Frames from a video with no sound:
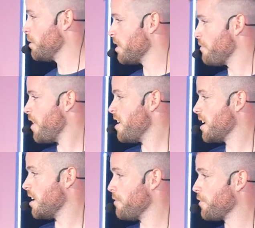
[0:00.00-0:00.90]
with a very
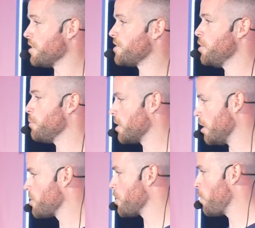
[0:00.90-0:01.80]
kind of consumer
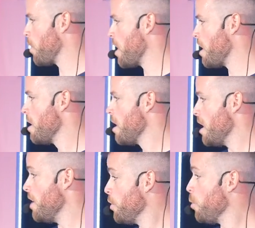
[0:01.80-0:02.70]
culture where
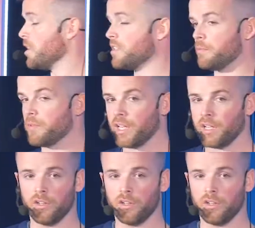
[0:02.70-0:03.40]
if you want something,